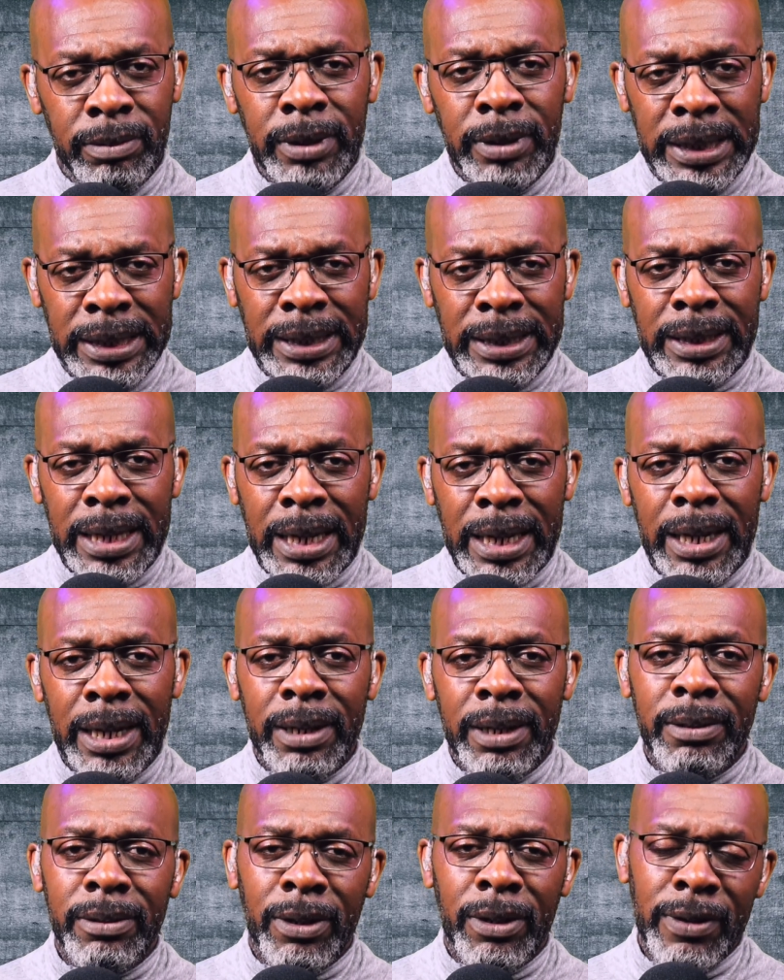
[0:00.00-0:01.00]
is
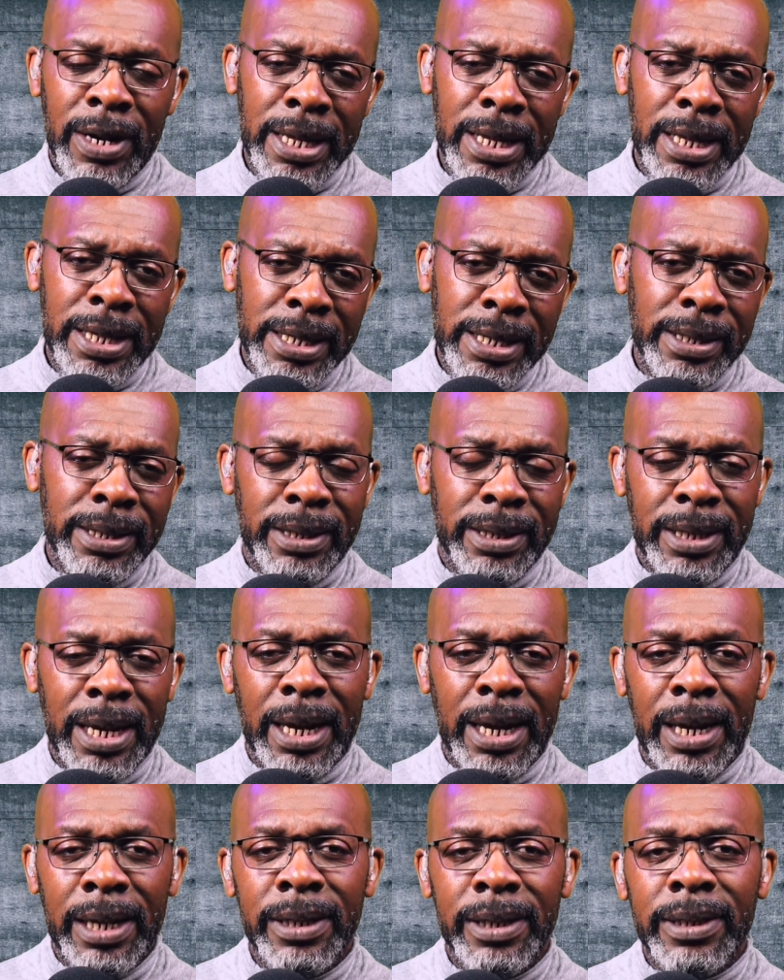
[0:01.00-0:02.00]
taking, or rather this is
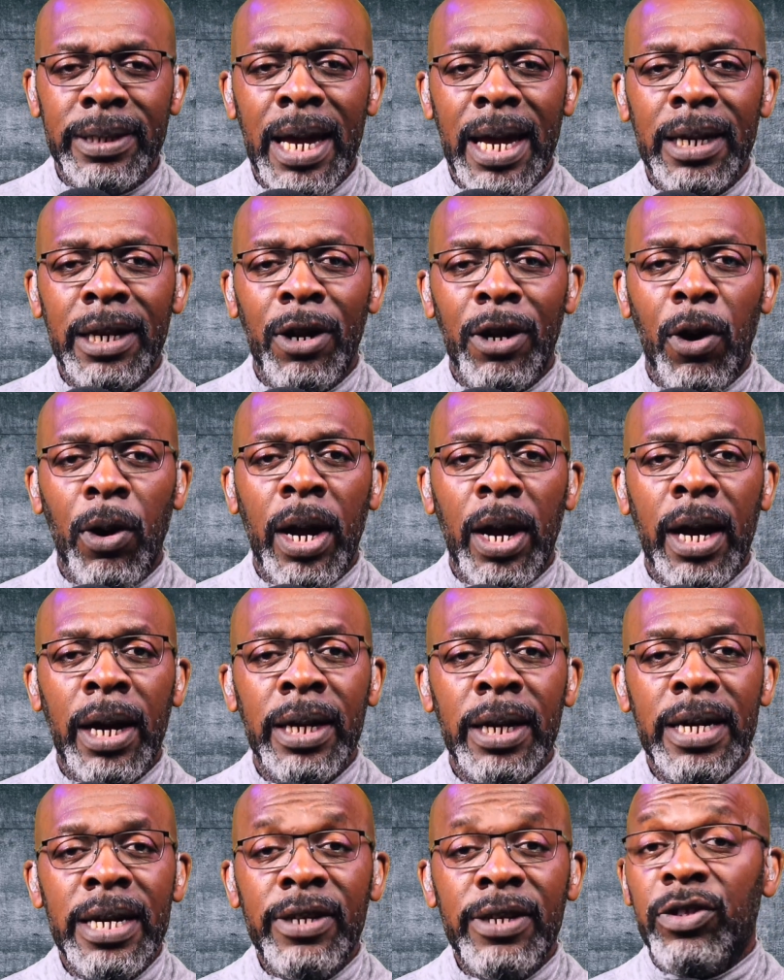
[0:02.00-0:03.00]
taking slightly longer,
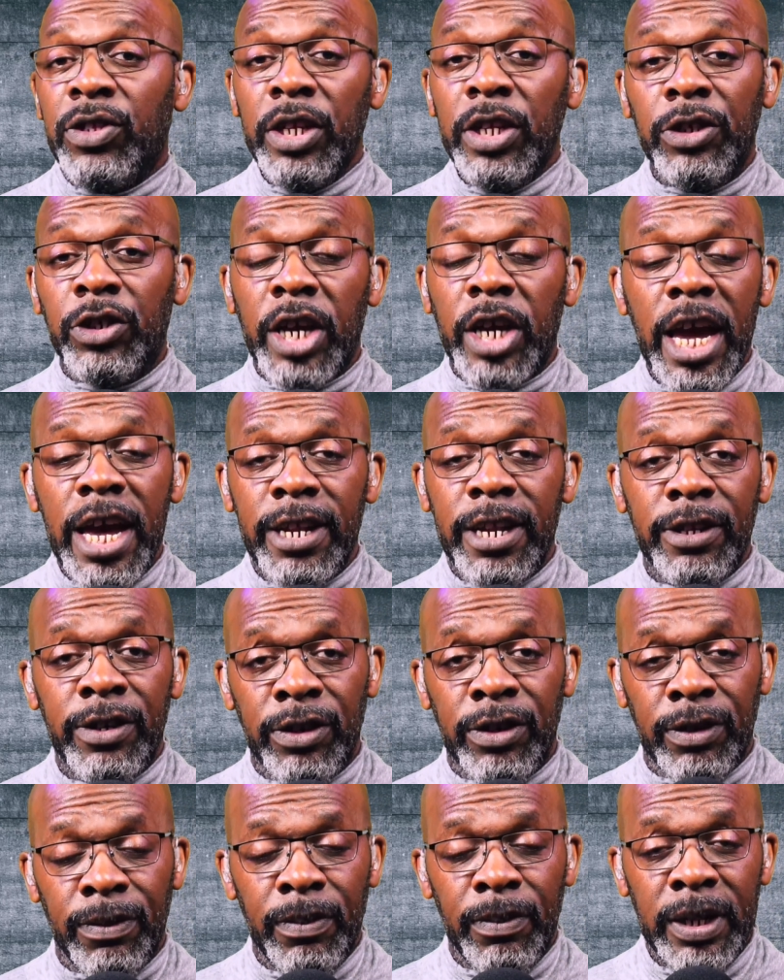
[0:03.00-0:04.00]
is teach
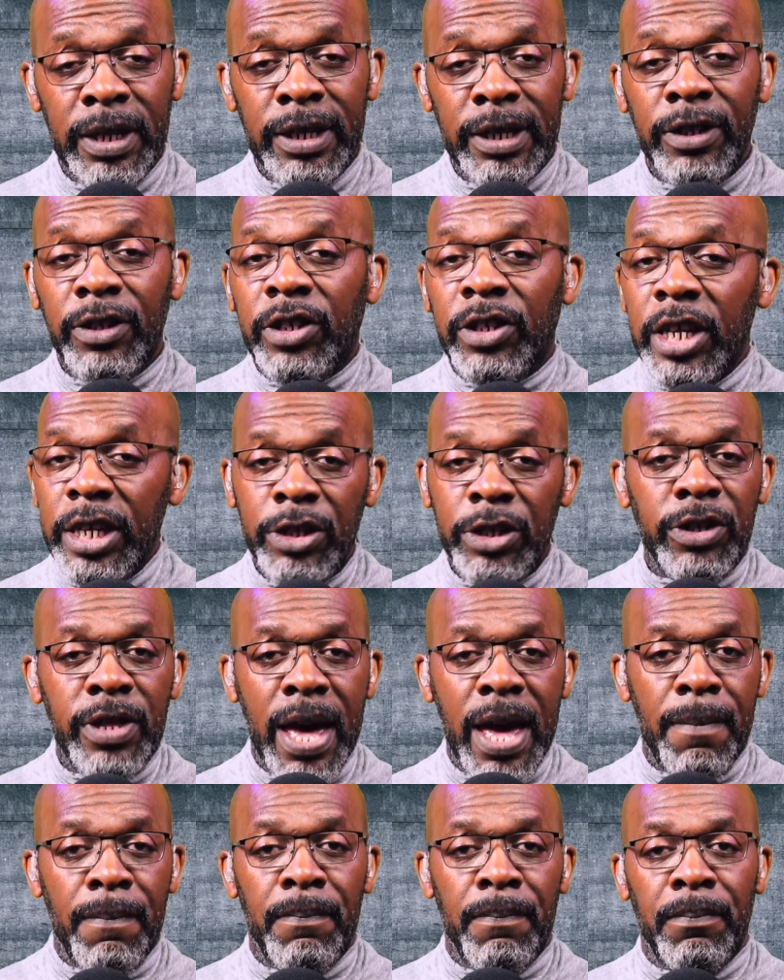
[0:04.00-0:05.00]
kids. Teach
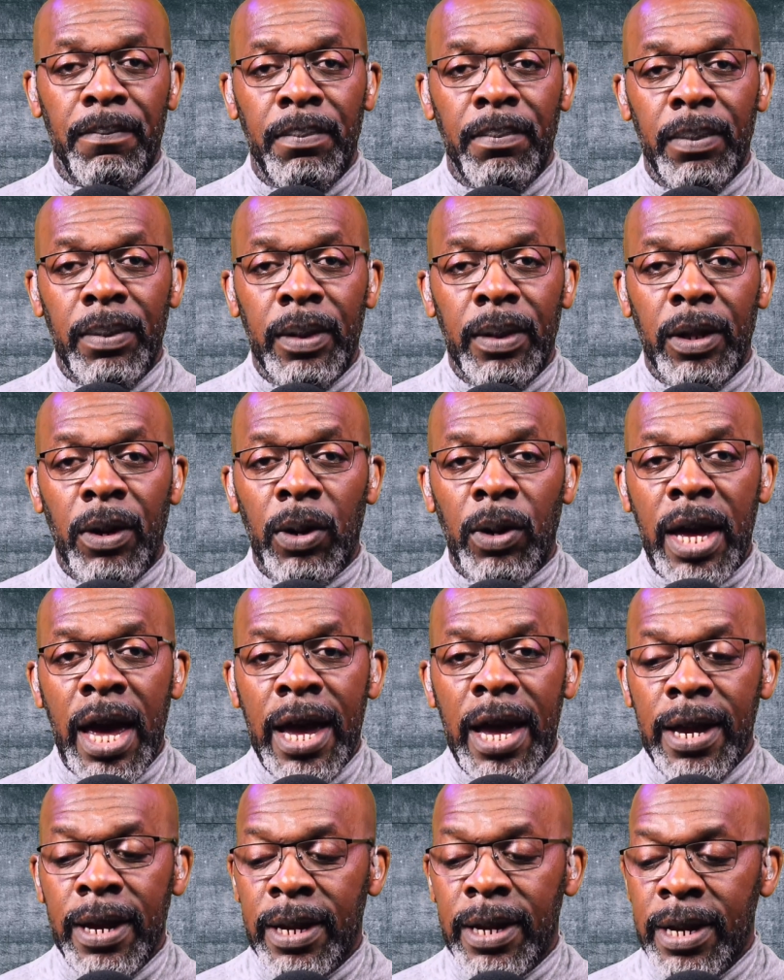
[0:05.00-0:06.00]
them, okay?